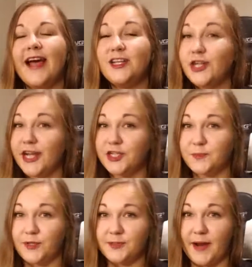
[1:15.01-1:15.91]
education
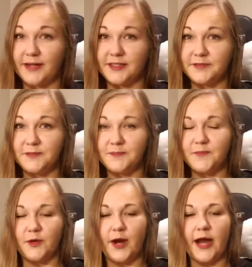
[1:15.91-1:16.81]
perspective,
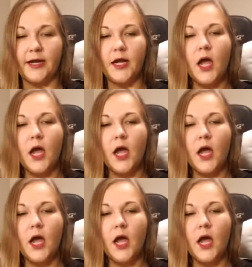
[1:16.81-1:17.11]
okay,